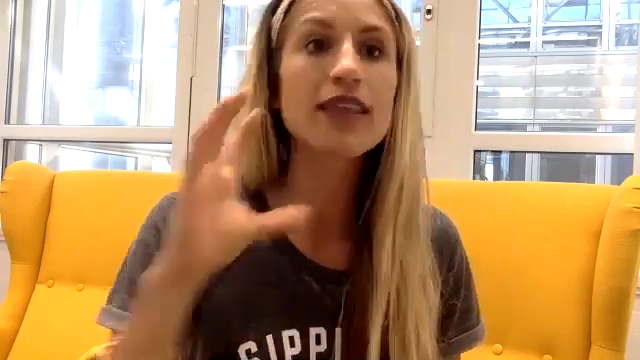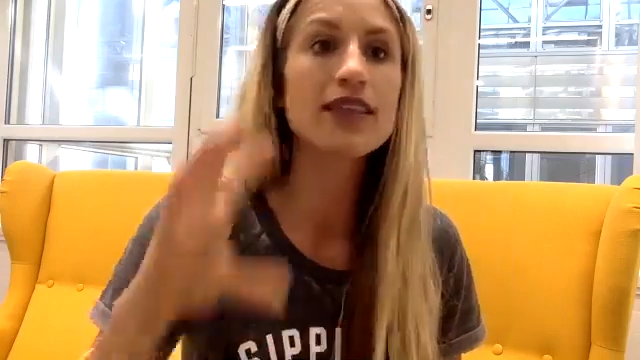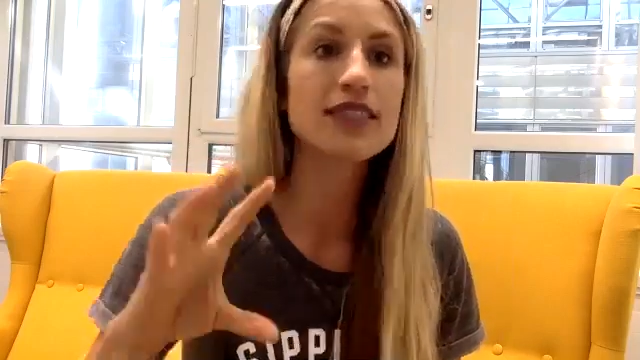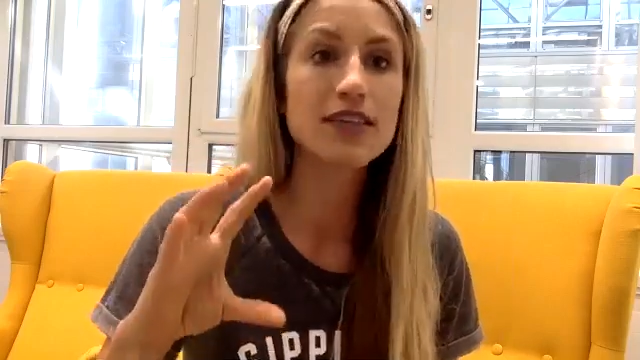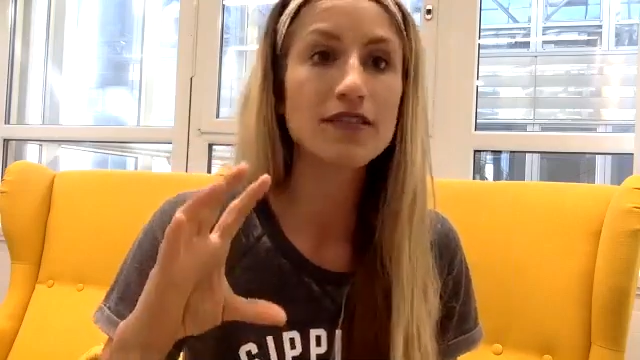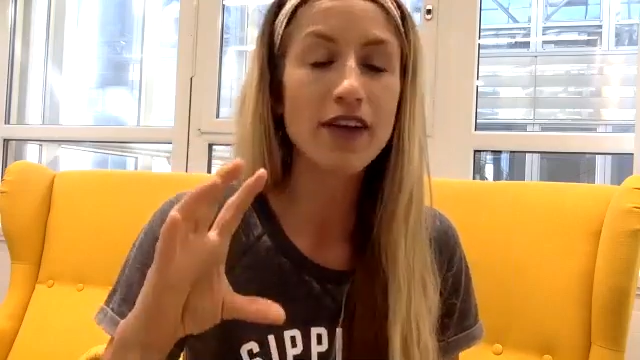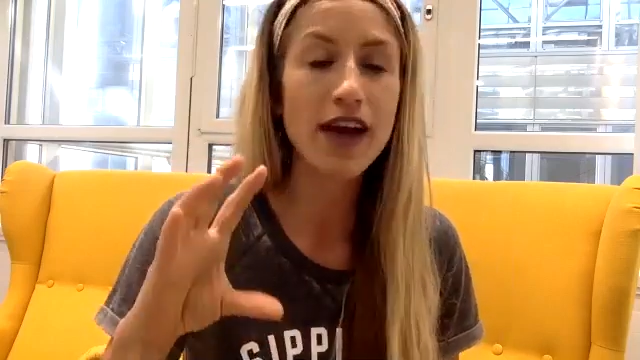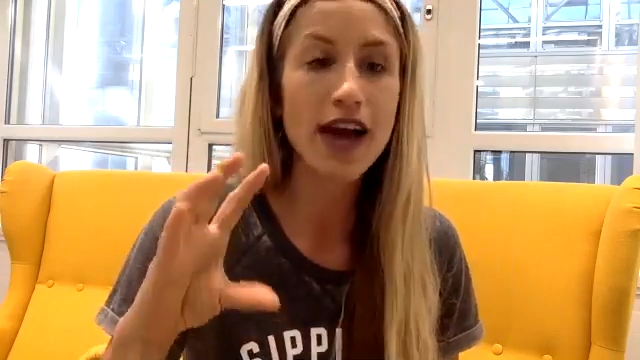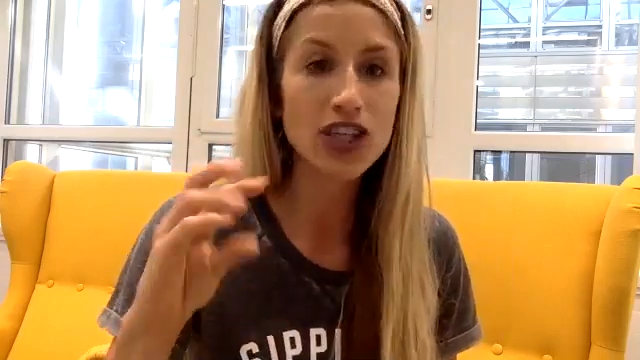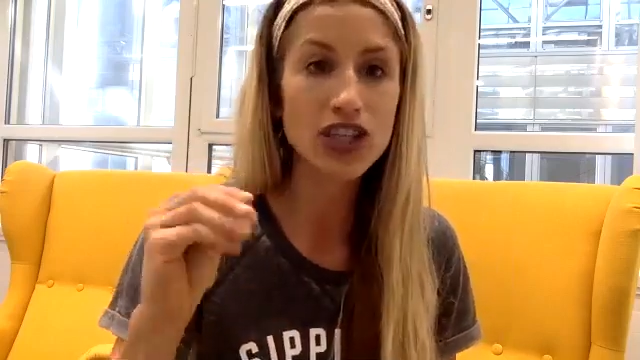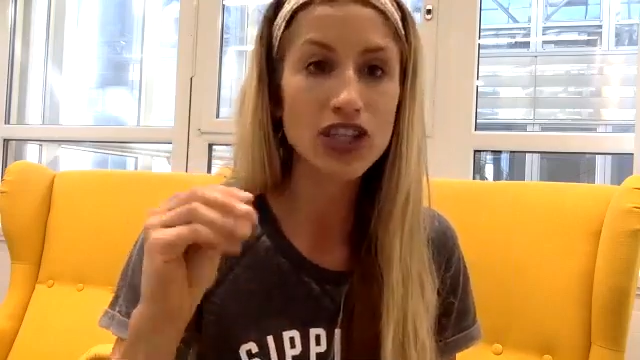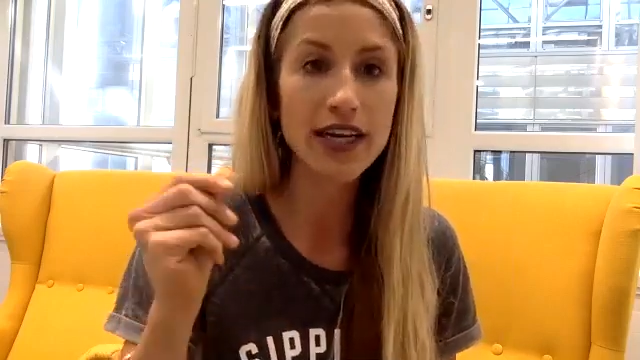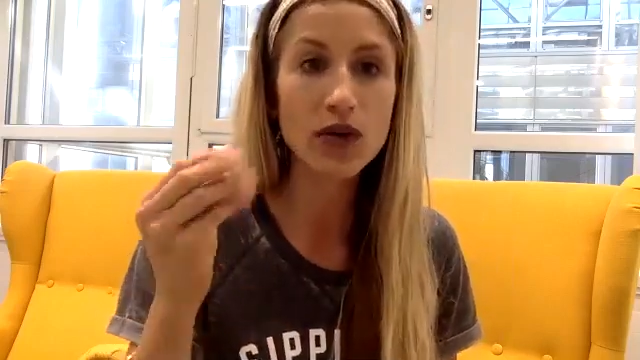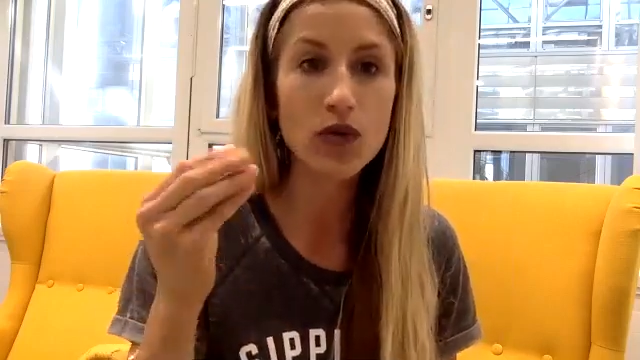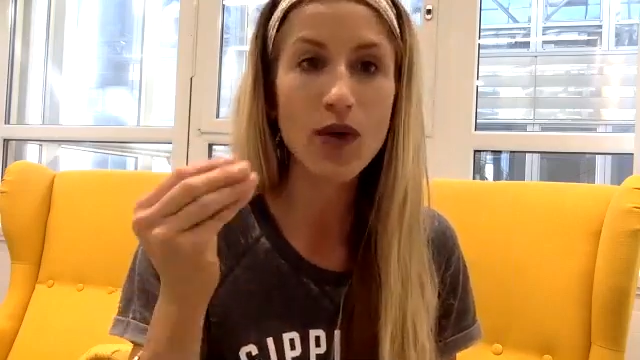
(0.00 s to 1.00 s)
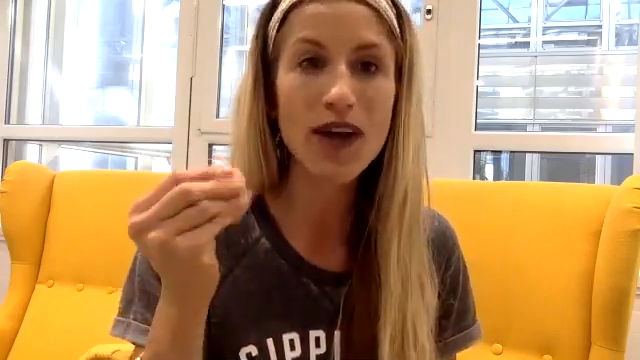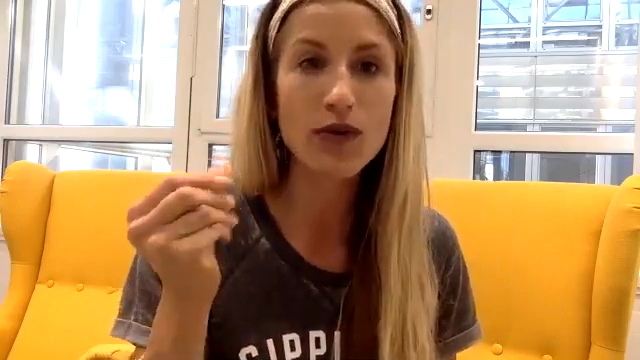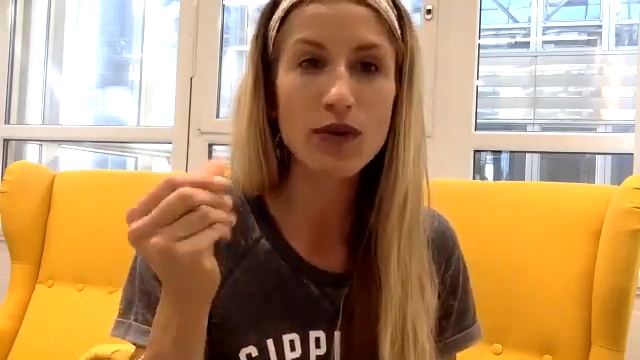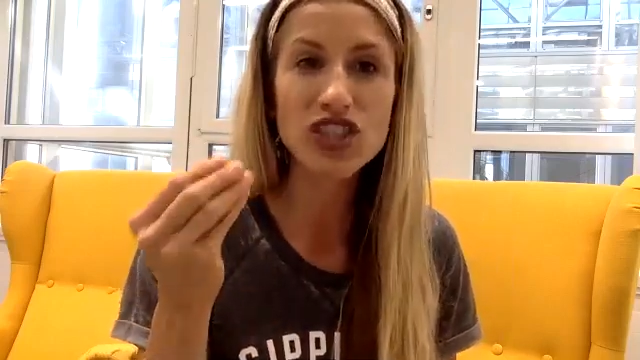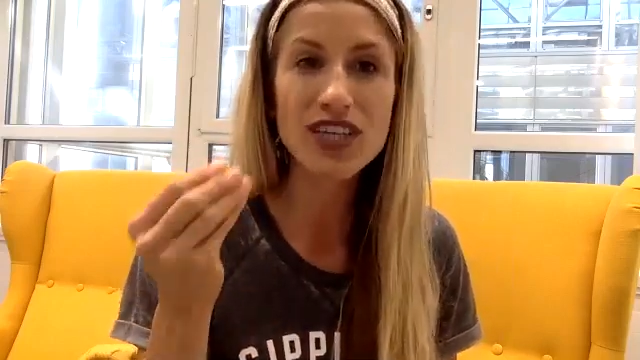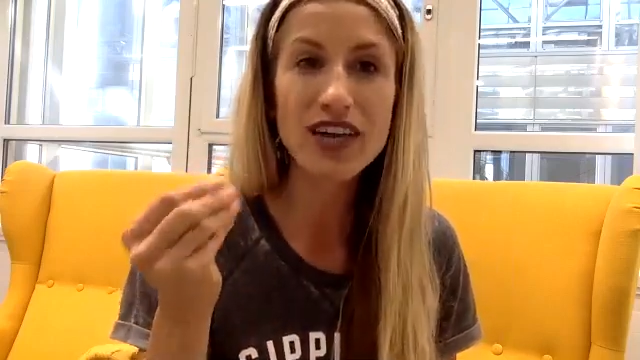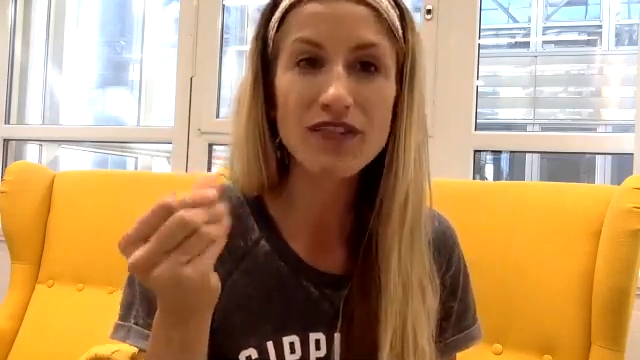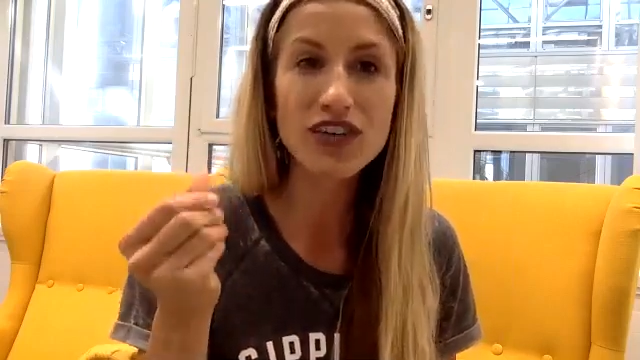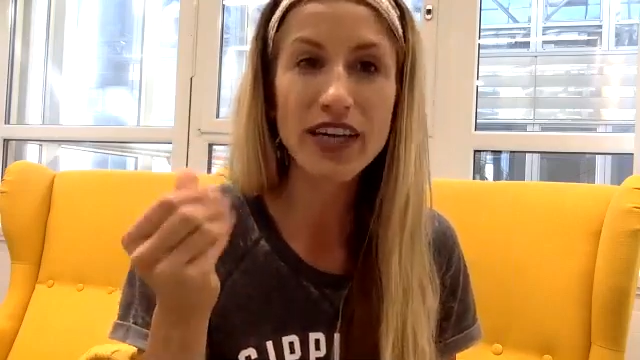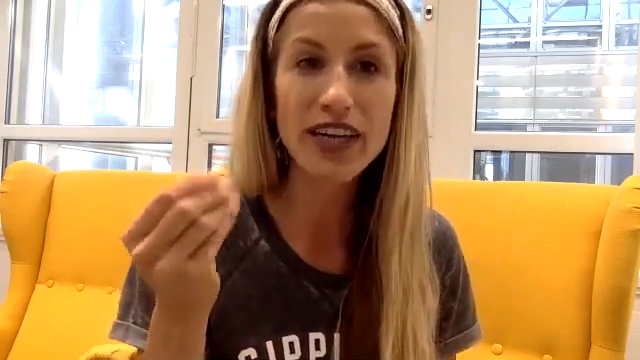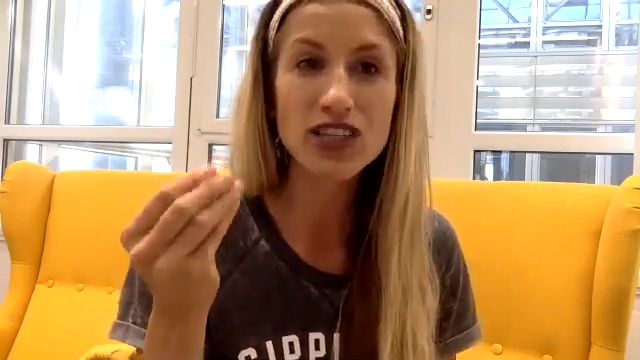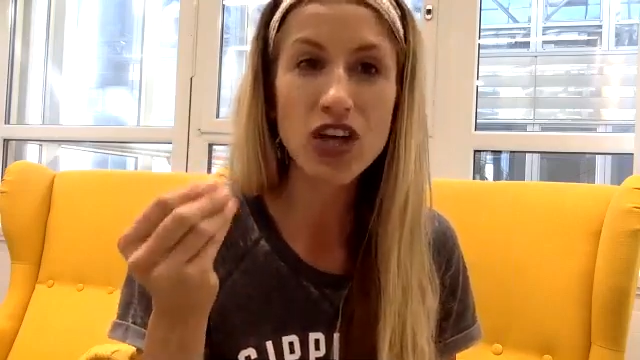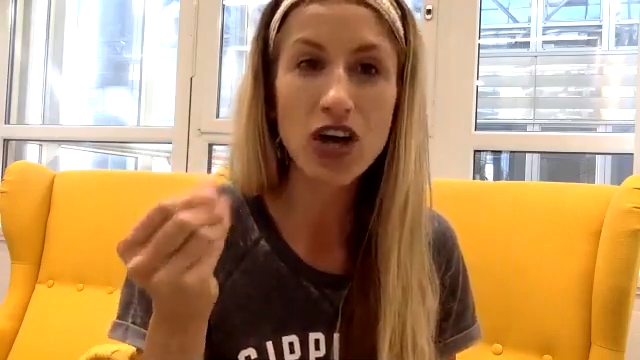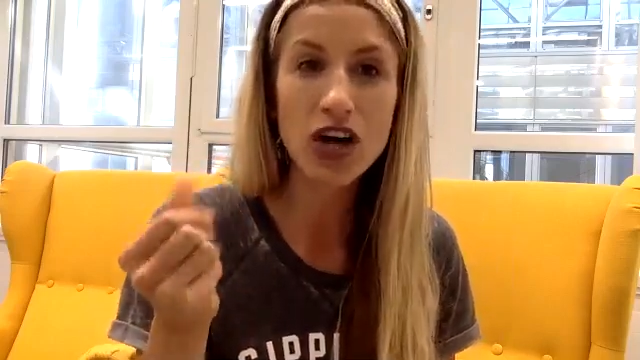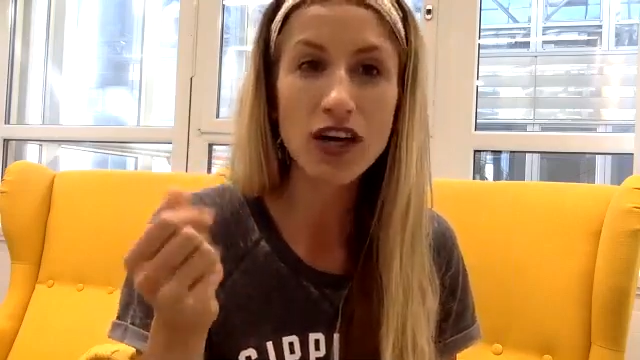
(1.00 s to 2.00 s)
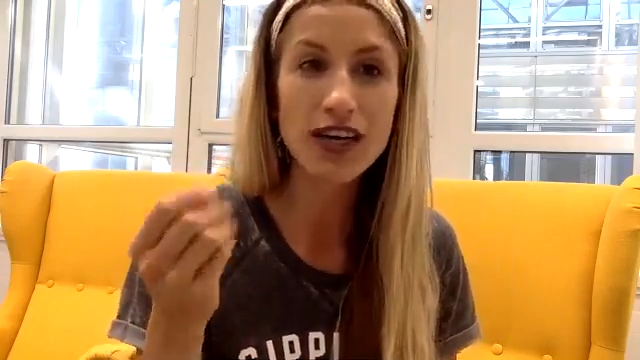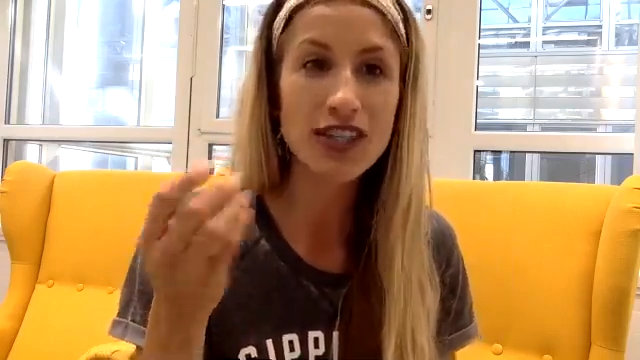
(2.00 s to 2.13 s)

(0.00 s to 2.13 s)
It's the fractionated one, which never gets hard.